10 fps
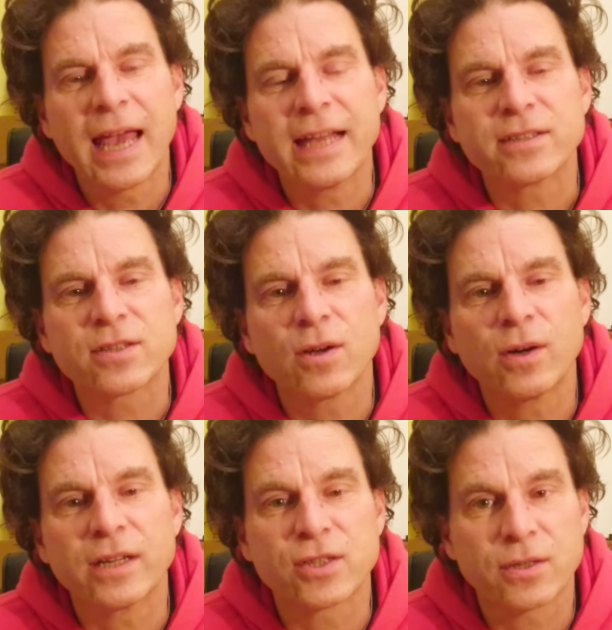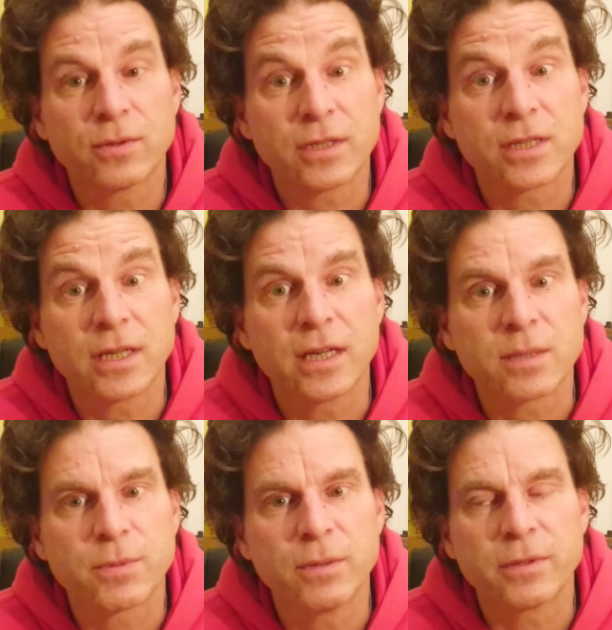And so as soon as she
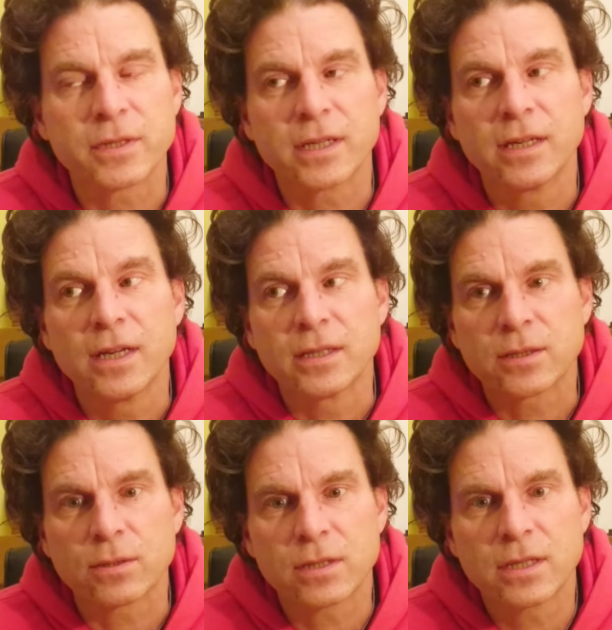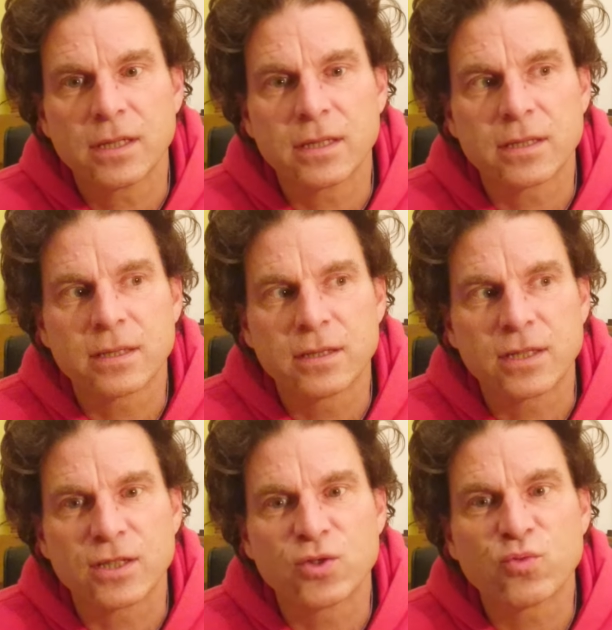hits puberty, so she is
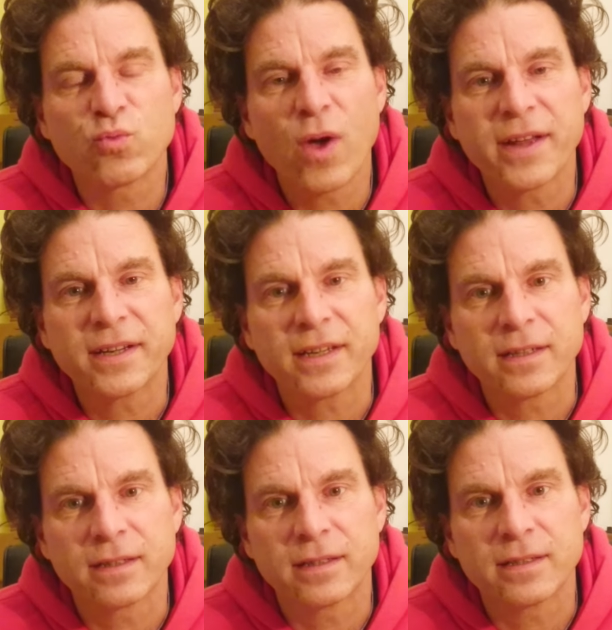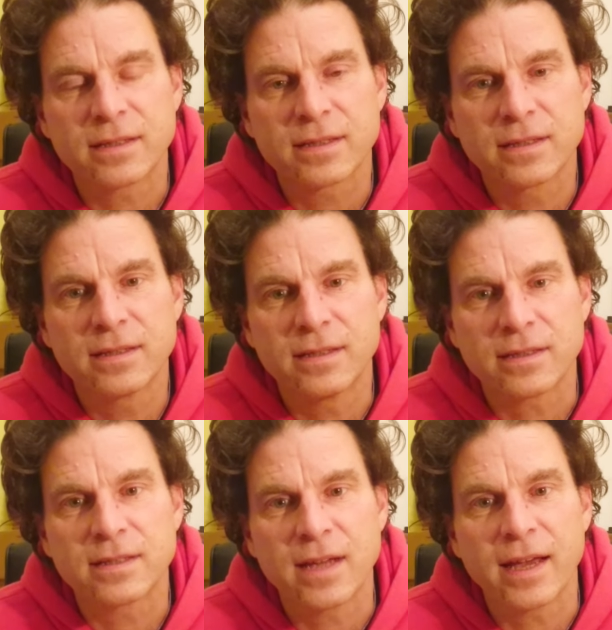just dreading this
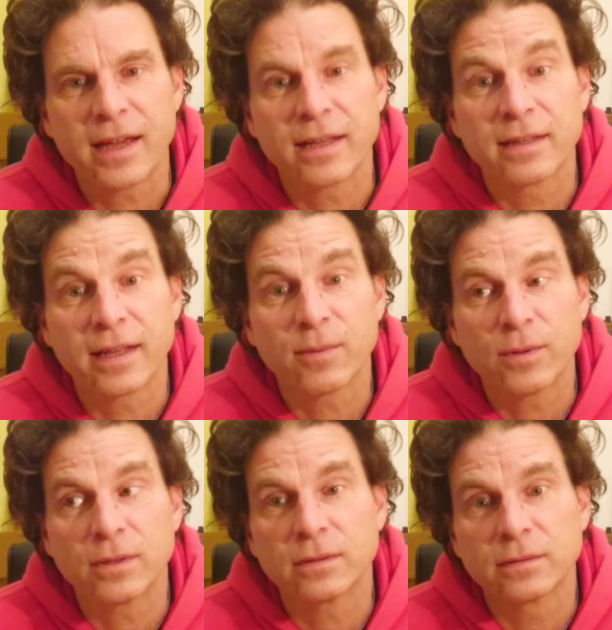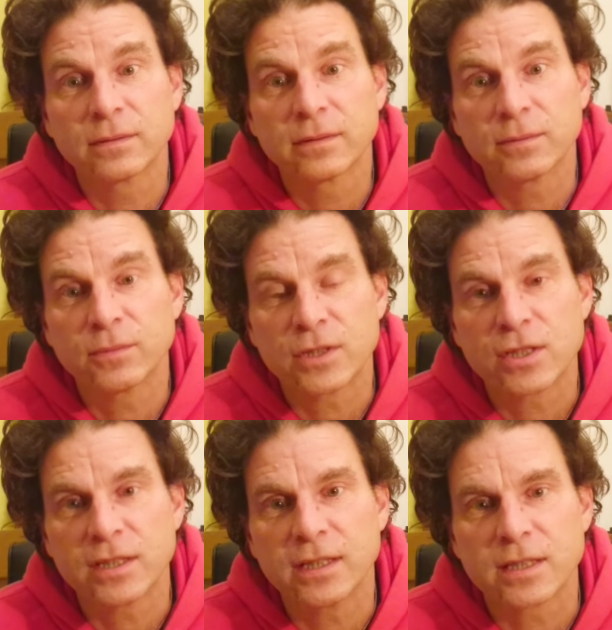day that will, when
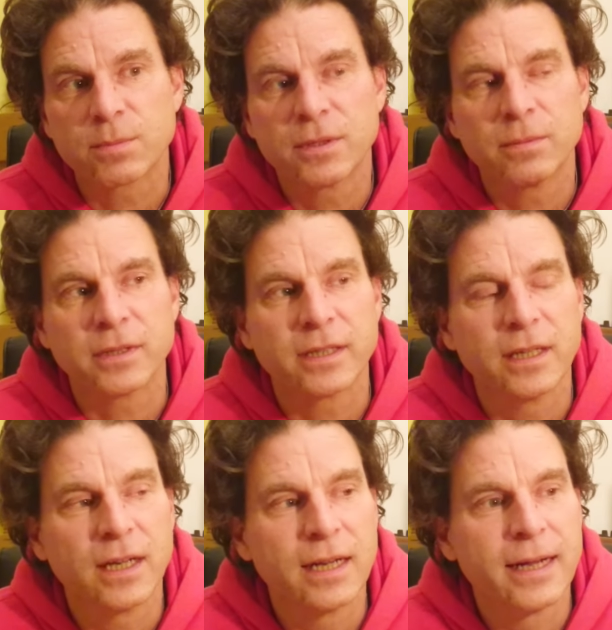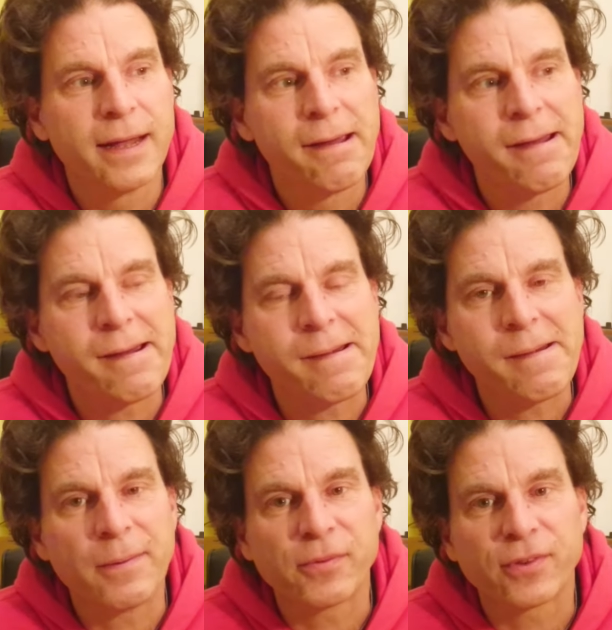she hits puberty.
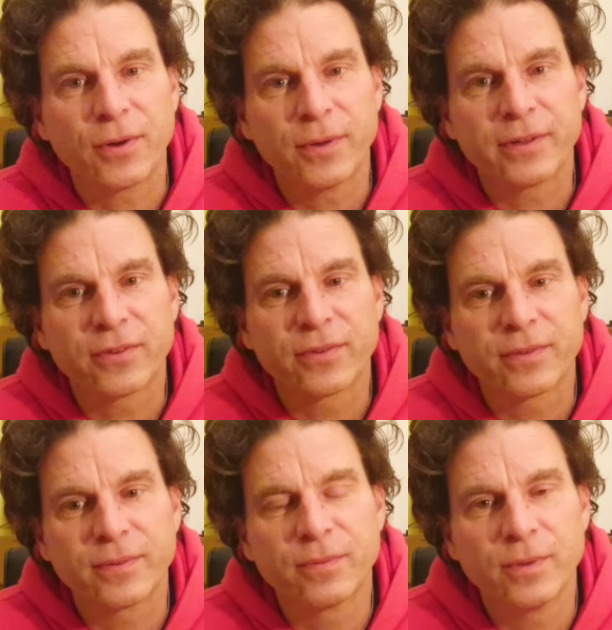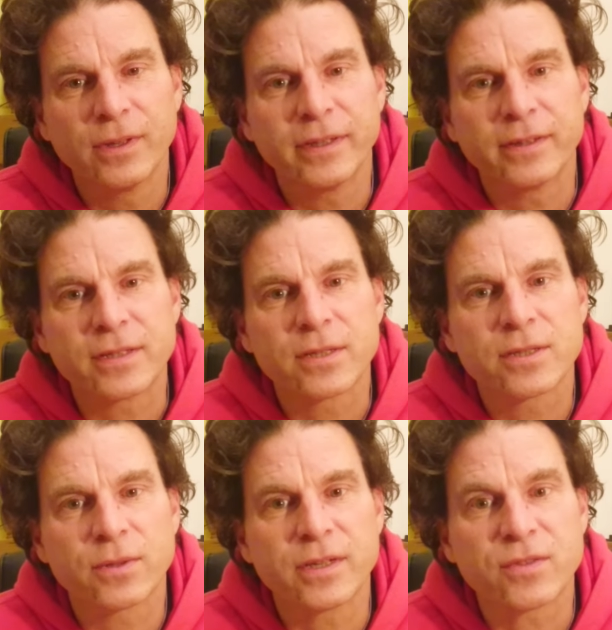So it's really, the
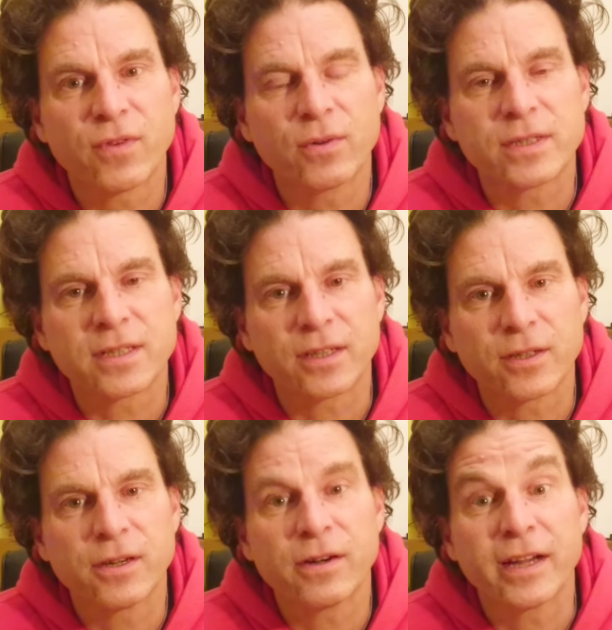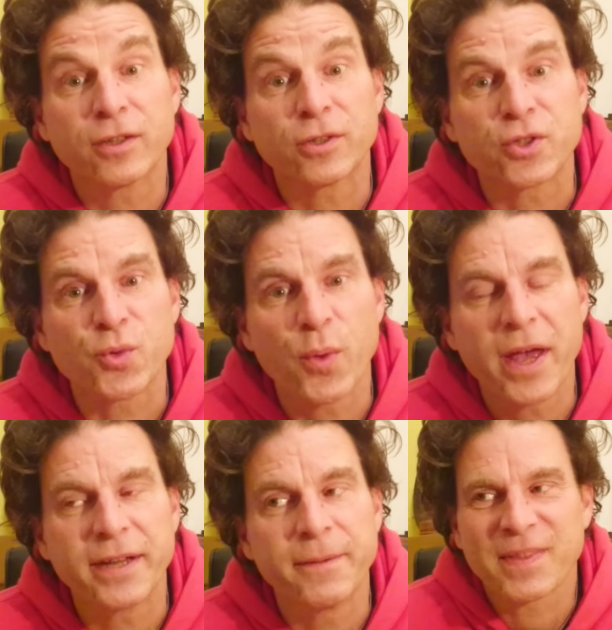story is focused on her and her
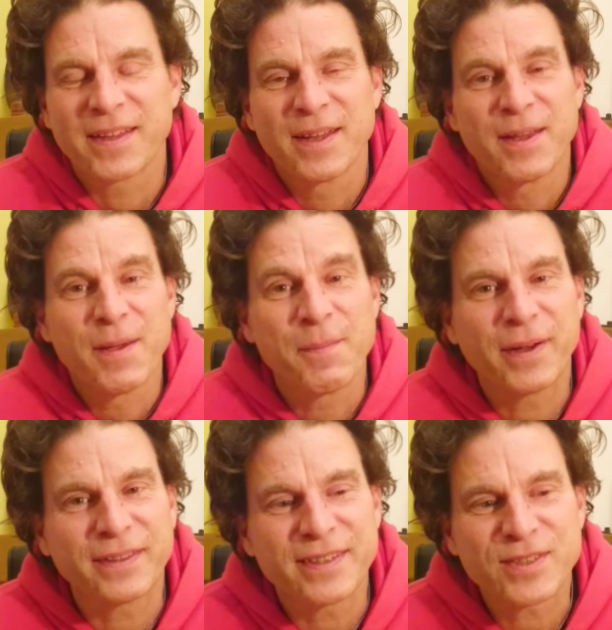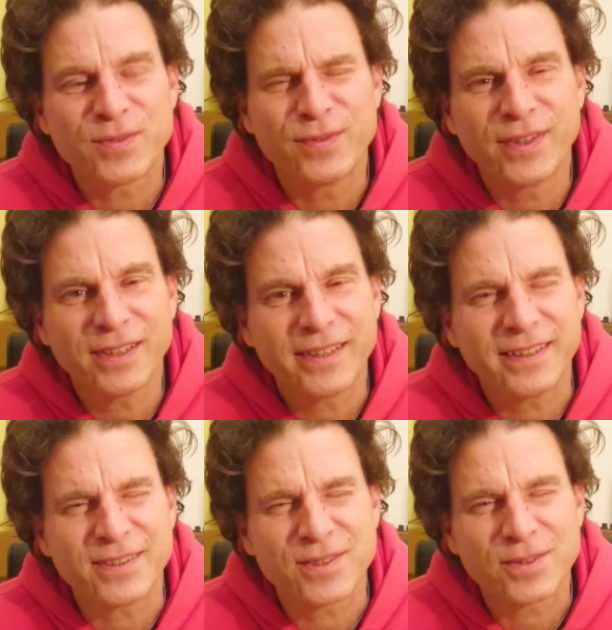dread. But this villain
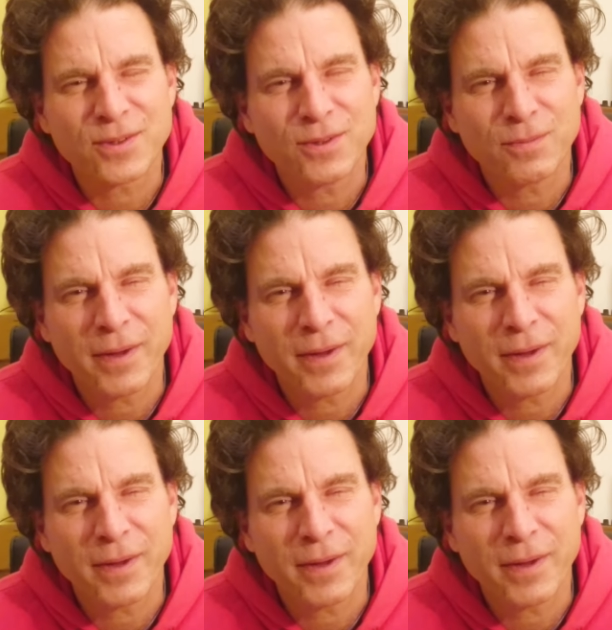is so